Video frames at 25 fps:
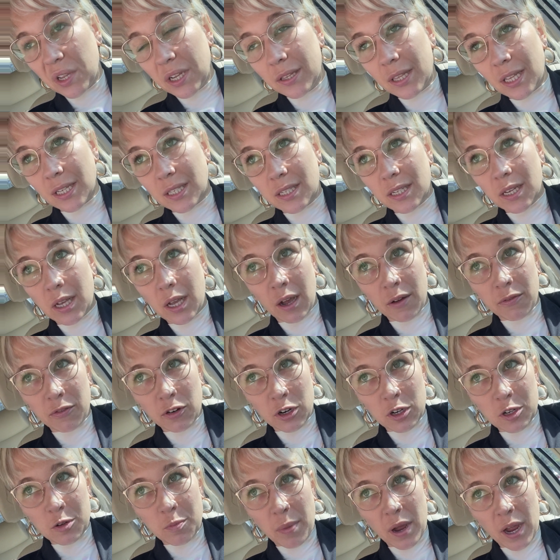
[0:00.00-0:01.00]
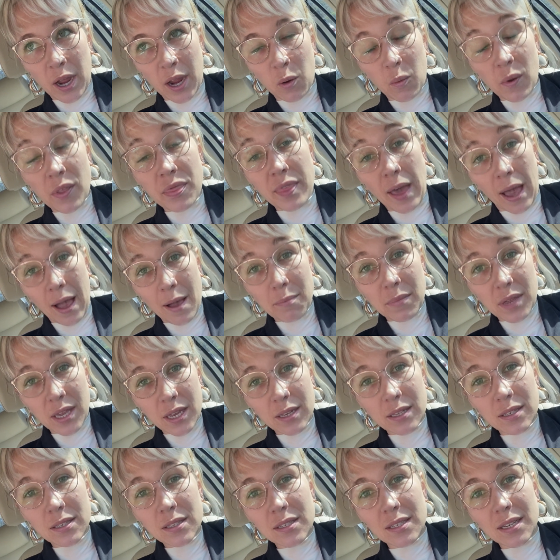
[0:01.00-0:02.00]
that's governed by, what that
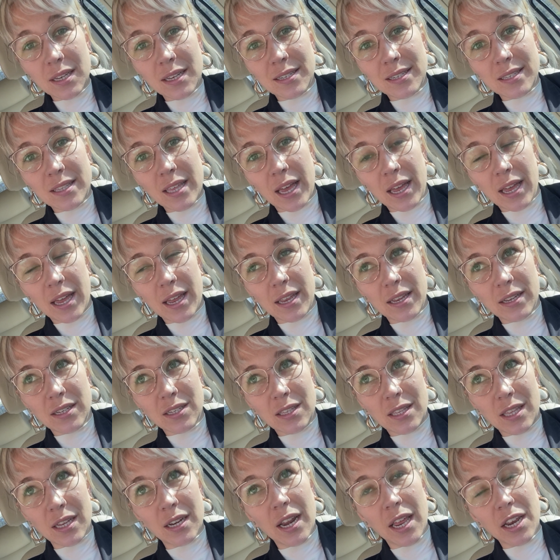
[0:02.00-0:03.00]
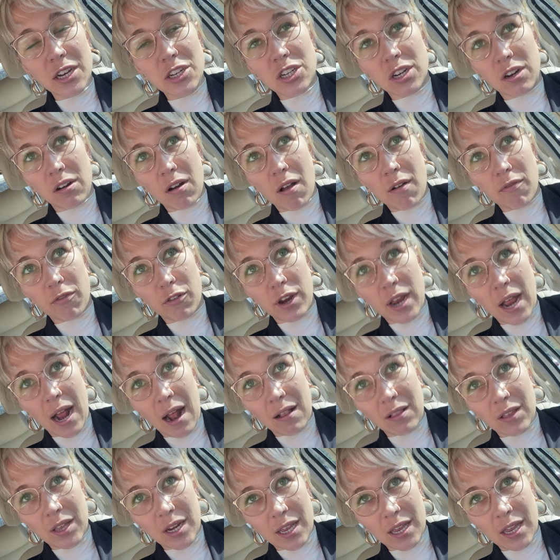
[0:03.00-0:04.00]
means is that the nature of
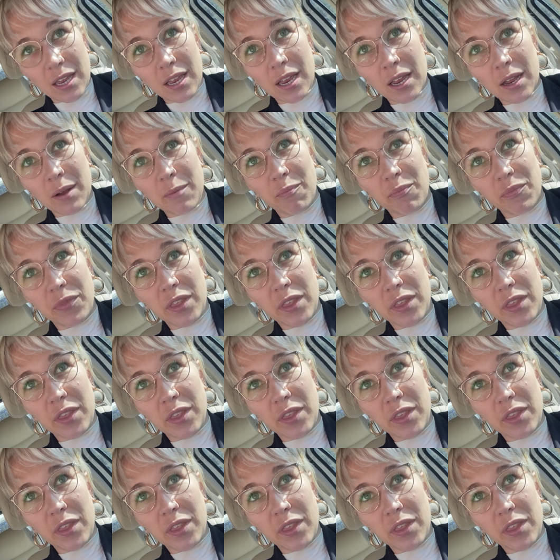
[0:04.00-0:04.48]
reality